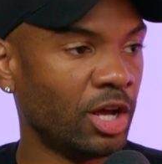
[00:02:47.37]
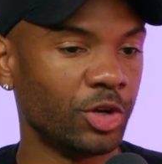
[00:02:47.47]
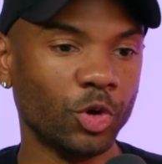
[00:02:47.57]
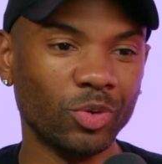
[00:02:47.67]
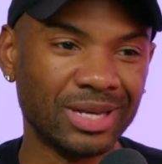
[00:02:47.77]

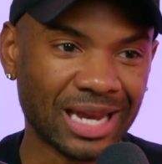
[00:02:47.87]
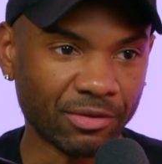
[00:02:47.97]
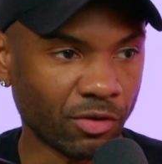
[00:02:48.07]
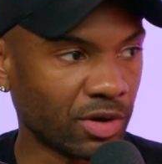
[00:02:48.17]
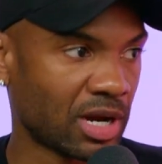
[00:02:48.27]
You'll
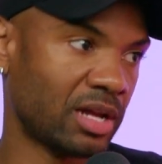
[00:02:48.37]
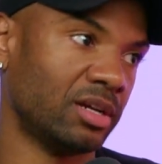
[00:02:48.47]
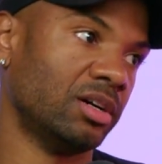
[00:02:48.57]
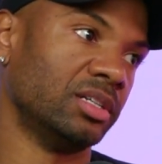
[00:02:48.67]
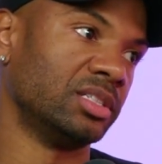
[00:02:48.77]
never run out of
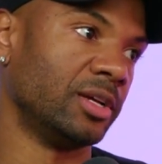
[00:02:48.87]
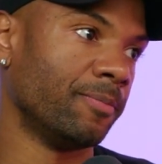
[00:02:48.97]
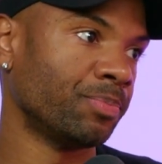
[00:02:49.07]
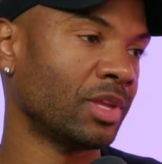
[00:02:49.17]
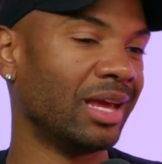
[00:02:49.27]
content.
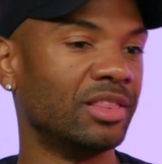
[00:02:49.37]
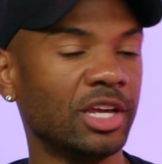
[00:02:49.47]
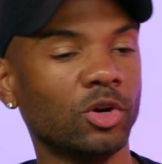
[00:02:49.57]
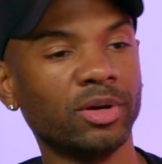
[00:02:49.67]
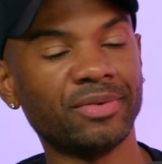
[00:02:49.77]
And then you
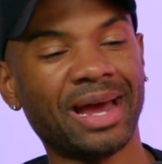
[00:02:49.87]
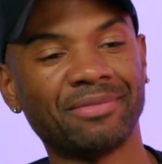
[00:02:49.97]
don't even have